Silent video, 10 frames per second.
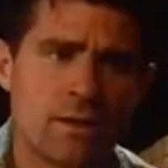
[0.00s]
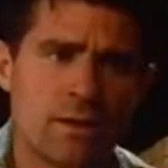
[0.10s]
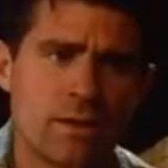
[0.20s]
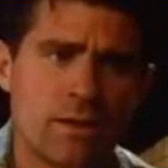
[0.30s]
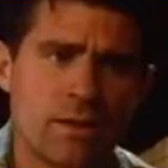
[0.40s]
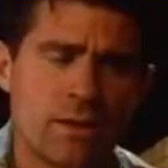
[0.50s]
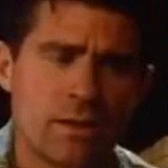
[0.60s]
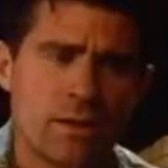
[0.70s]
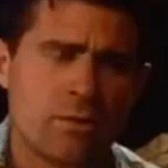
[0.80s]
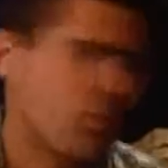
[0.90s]
guns.
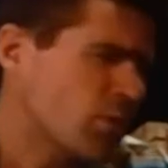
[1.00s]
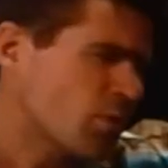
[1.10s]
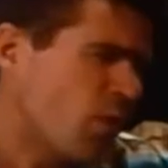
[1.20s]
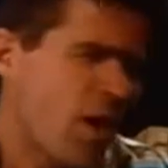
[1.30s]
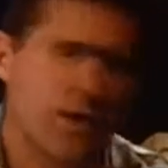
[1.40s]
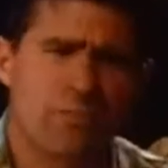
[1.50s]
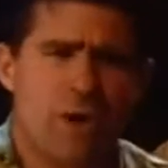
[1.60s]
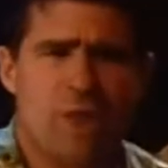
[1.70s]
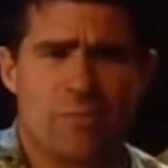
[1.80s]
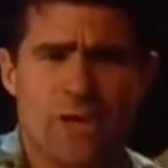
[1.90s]
What are you talking
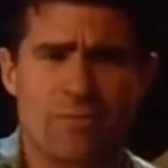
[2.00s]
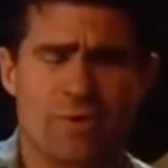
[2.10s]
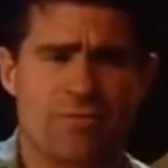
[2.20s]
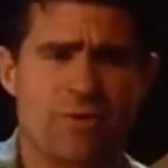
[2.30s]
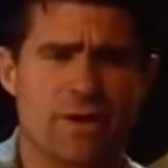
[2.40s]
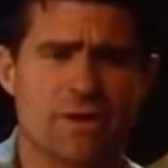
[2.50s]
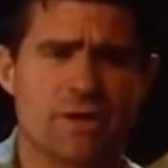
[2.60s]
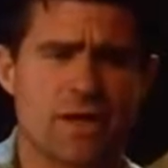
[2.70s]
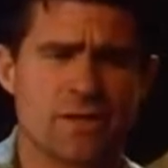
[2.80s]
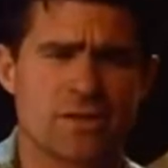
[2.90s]
about, me and my fucking
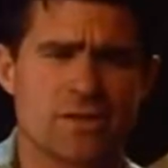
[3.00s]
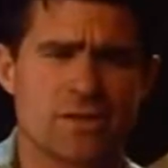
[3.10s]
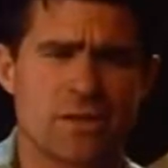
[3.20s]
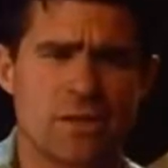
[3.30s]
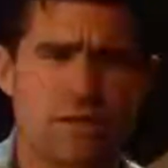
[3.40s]
guns?